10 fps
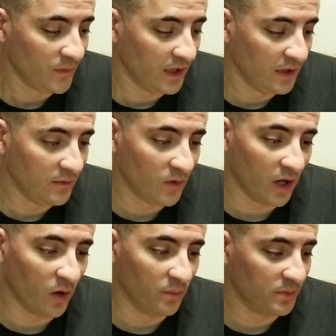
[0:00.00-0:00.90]
and I
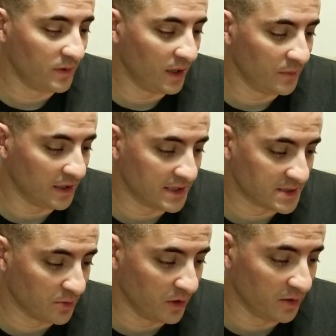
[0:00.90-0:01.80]
hope I'm not
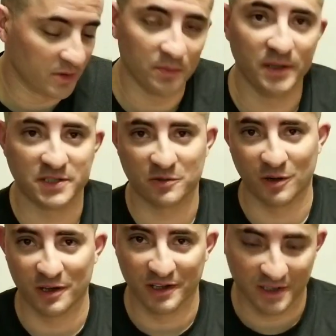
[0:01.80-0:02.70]
disappointed with the picture
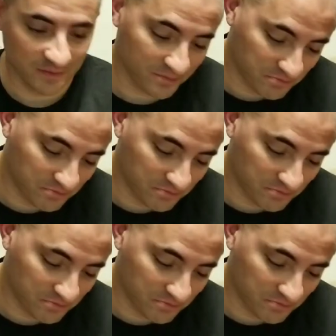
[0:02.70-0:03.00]
quality.